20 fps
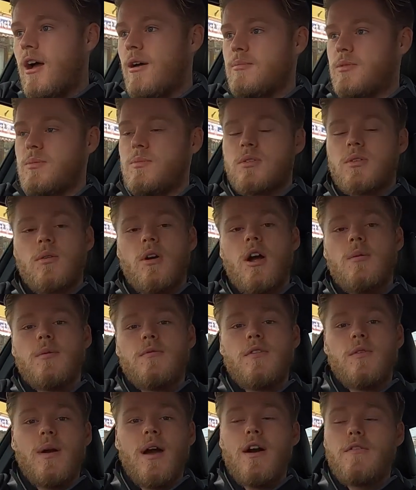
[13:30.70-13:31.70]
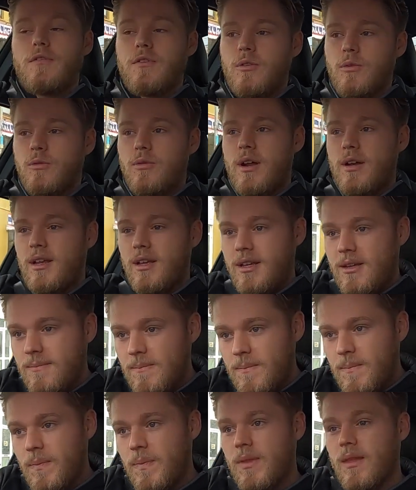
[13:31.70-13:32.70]
Subscribe if you haven't already,
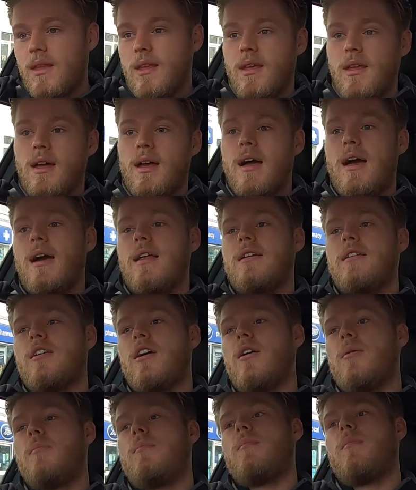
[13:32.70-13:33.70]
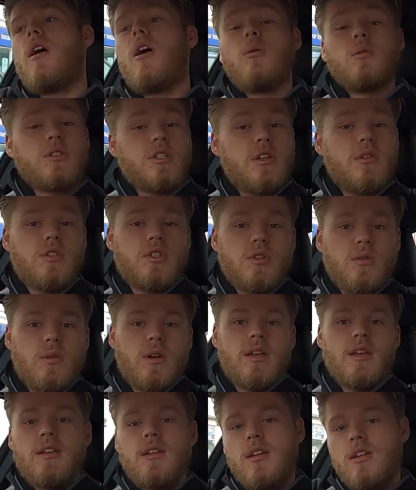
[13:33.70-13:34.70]
and I will see you
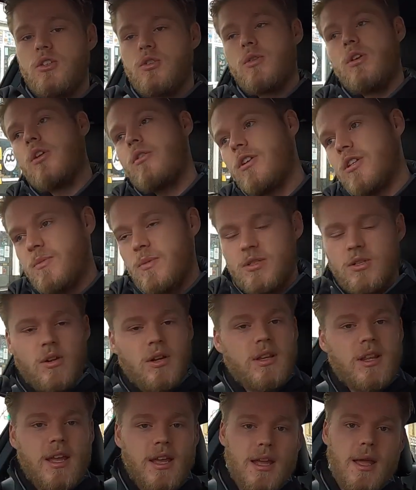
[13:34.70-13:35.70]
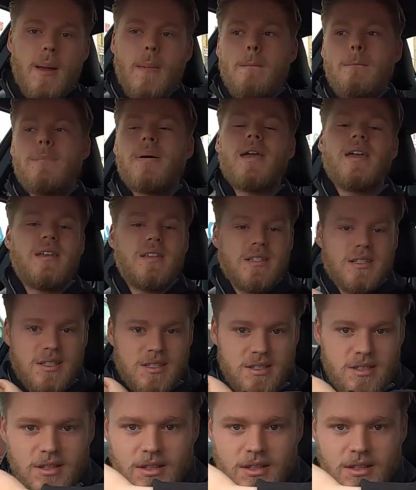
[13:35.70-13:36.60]
shortly. Enjoy your Christmas holiday. Peace.